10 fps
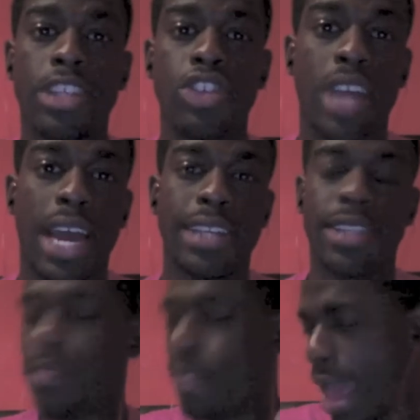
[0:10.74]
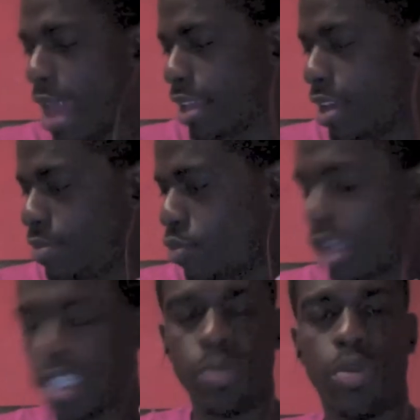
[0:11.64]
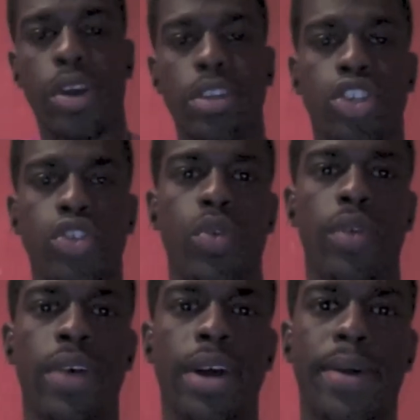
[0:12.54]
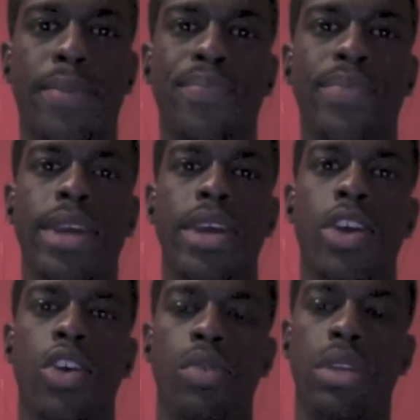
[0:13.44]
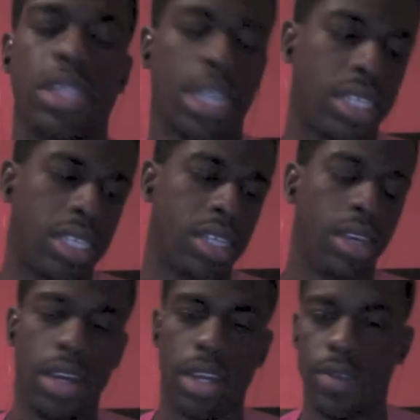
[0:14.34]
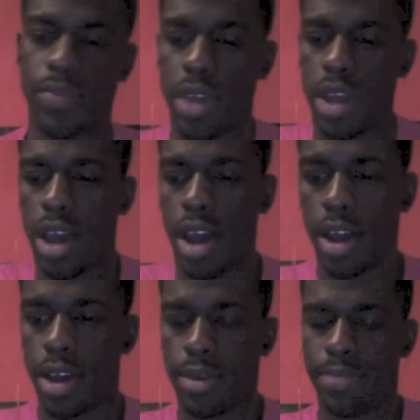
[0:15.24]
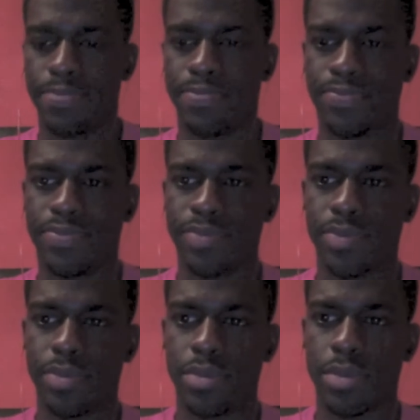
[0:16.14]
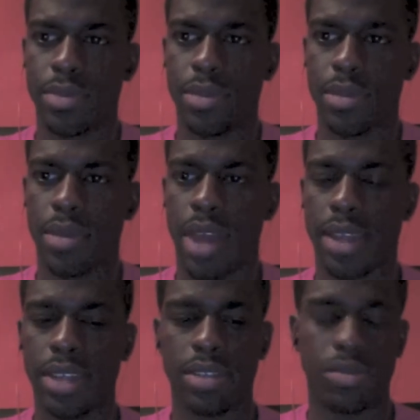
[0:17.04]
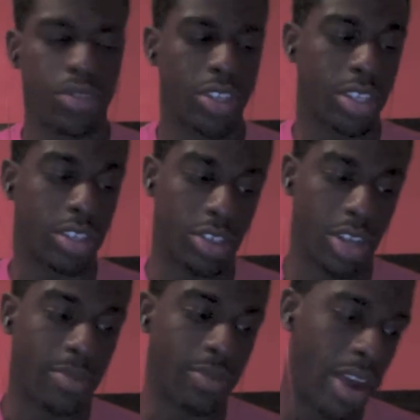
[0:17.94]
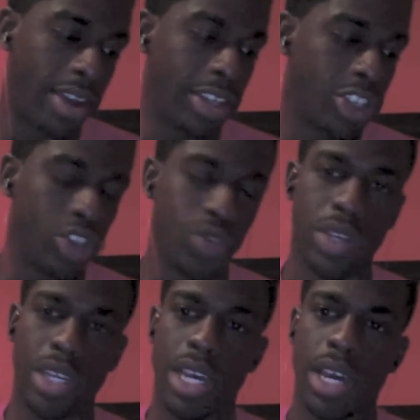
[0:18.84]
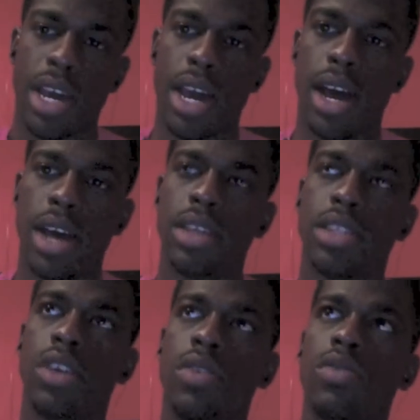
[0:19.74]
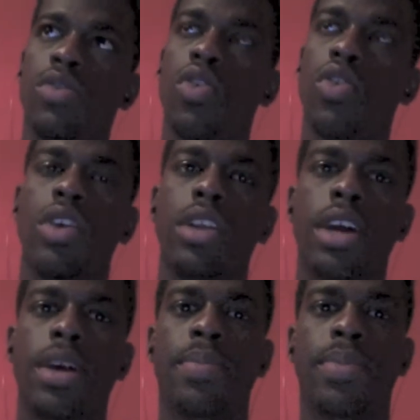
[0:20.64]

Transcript: you guys are back. I'm watching part two of When the Sex is Good. I guess we'll just jump right into it. So growing up,